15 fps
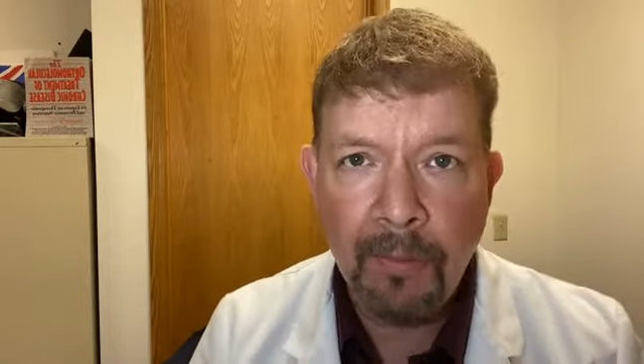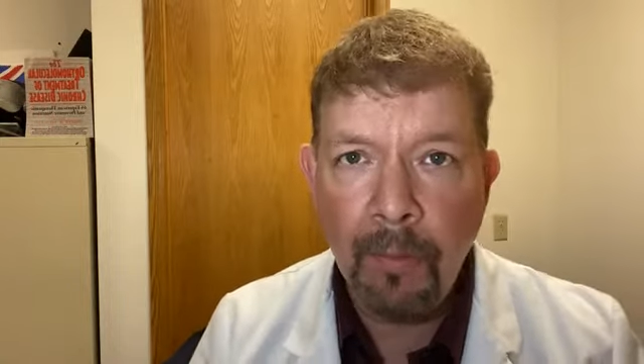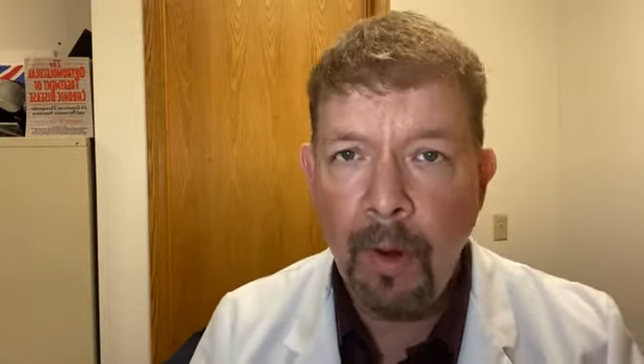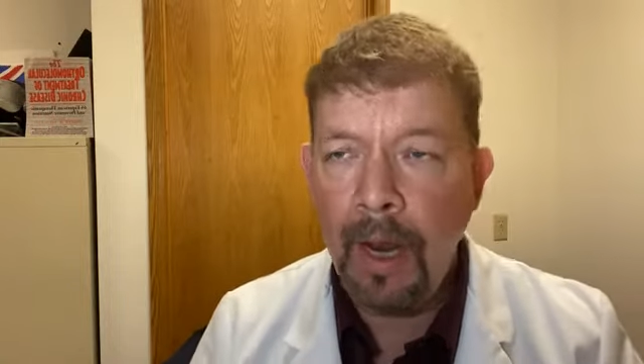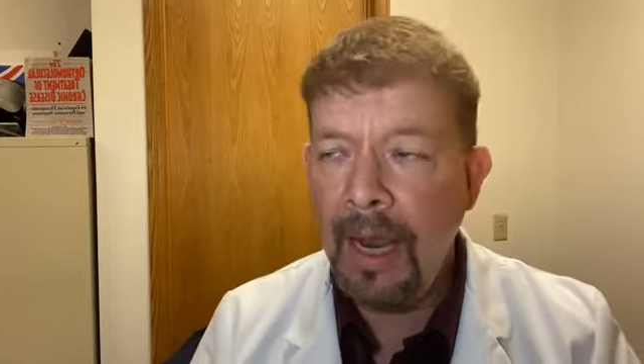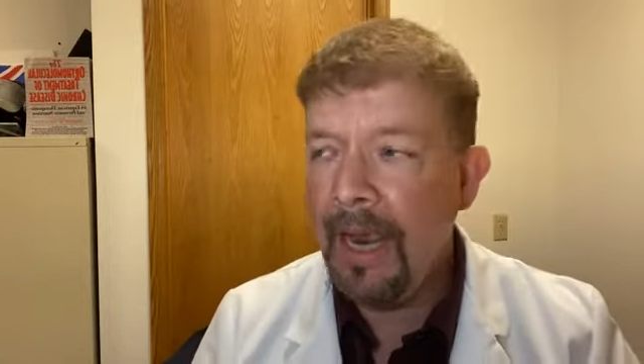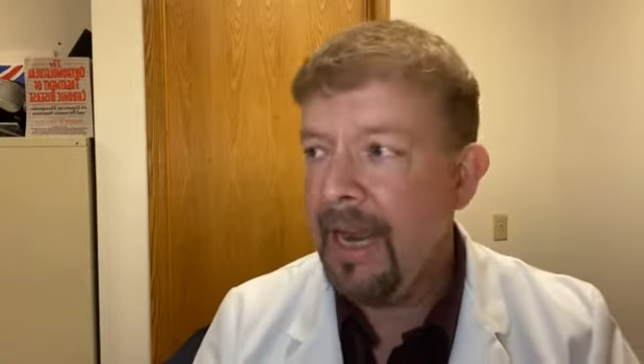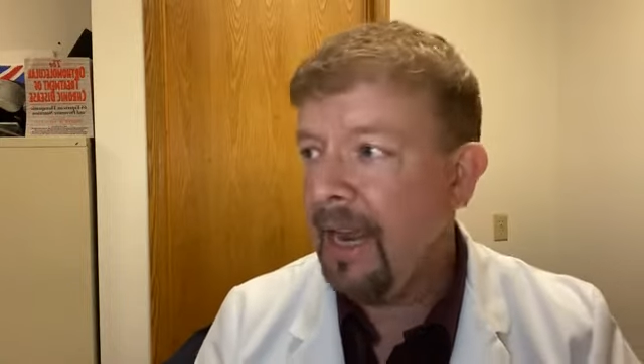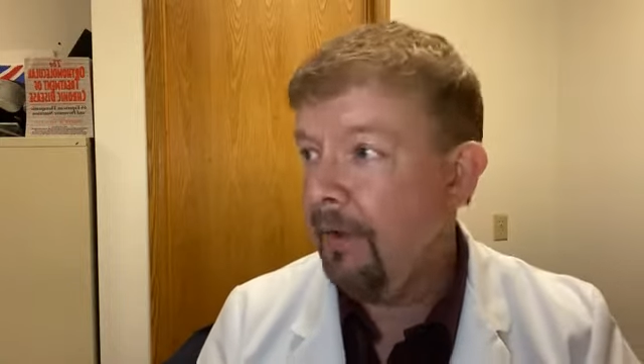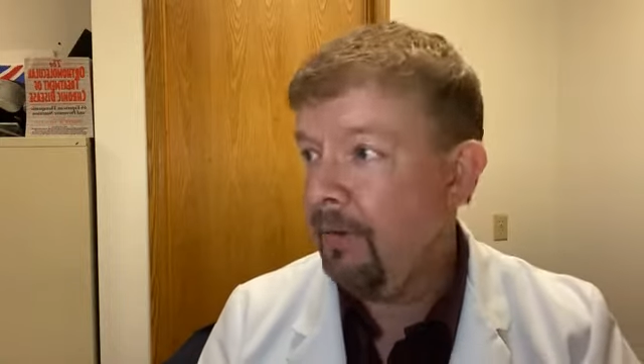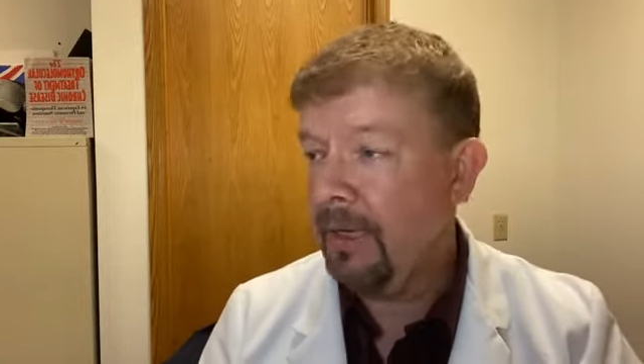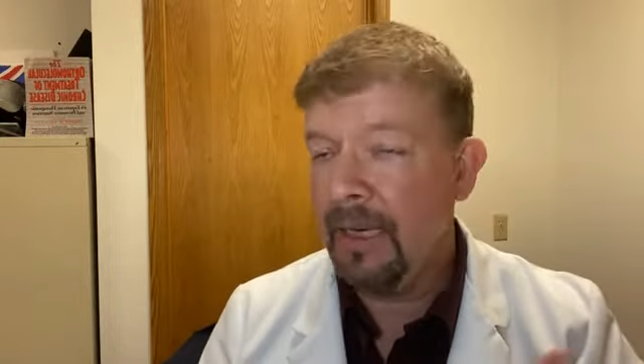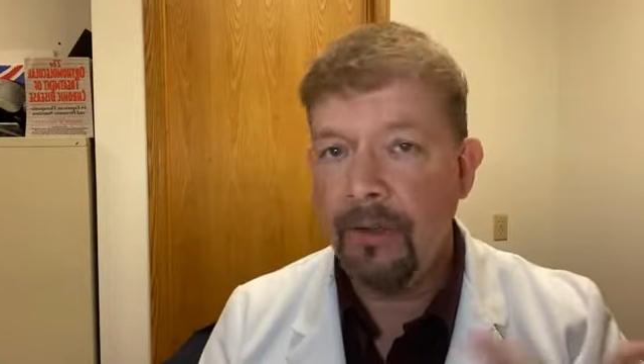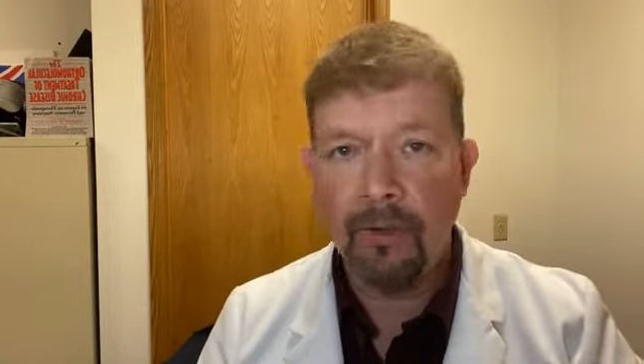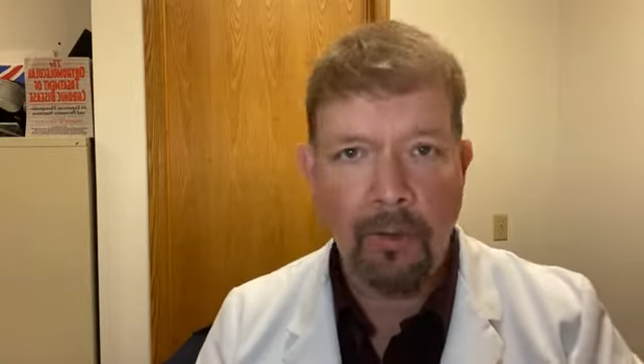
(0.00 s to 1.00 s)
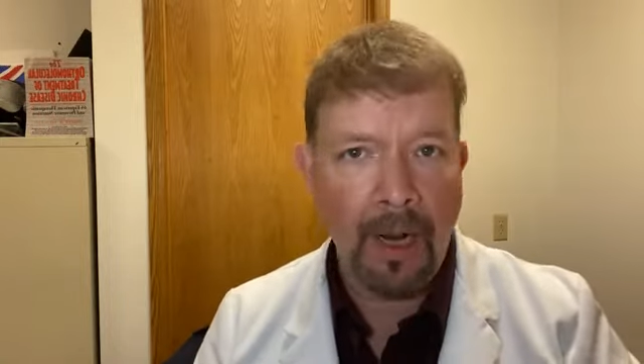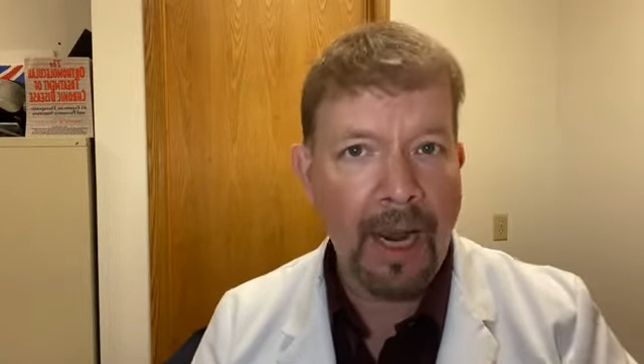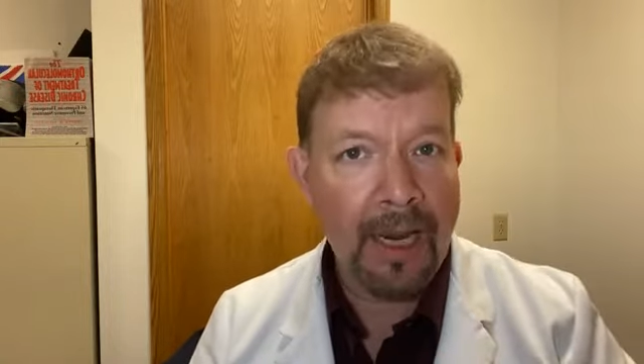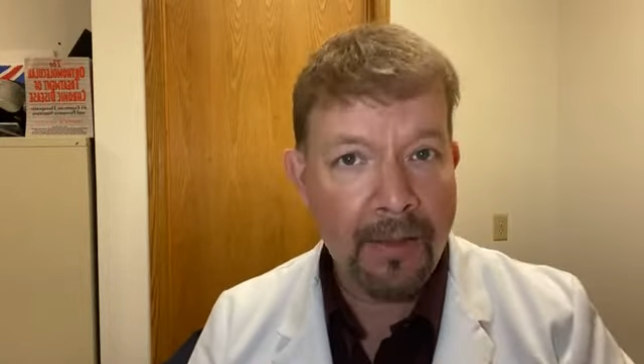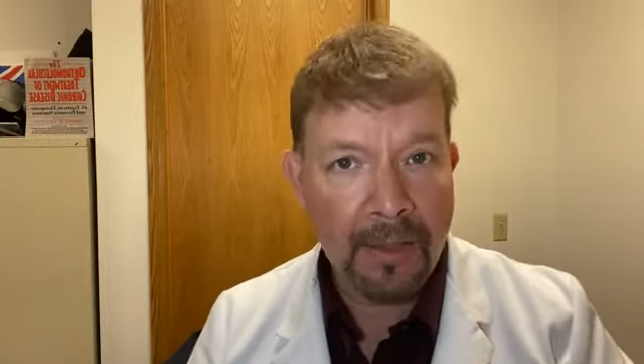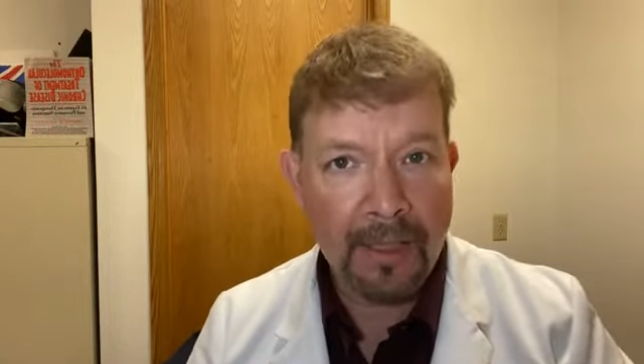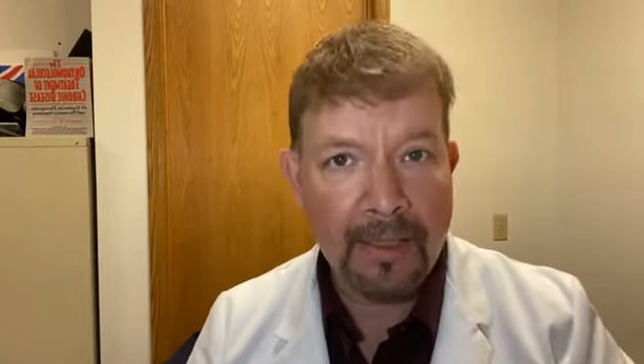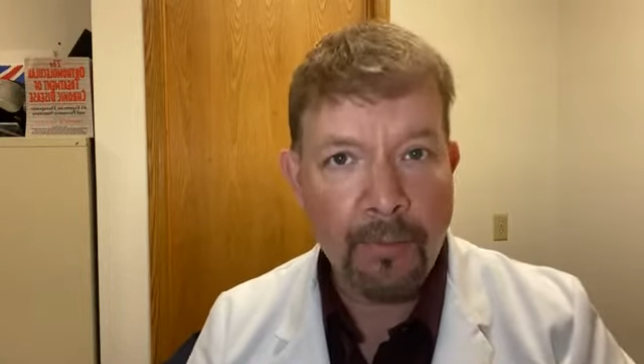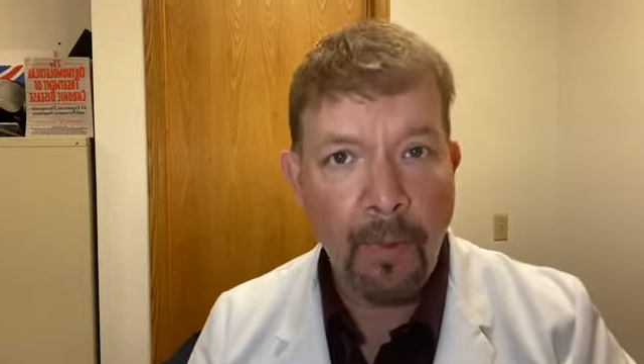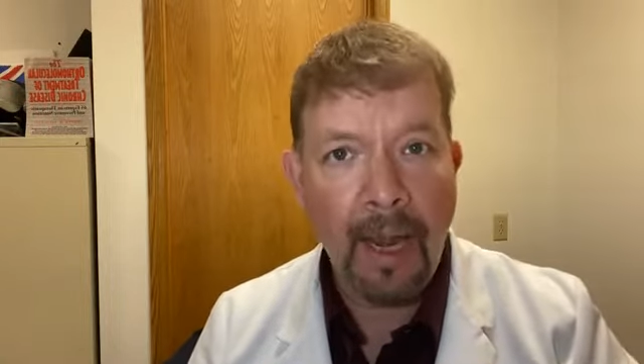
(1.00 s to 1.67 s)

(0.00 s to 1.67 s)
Why haven't I tried this?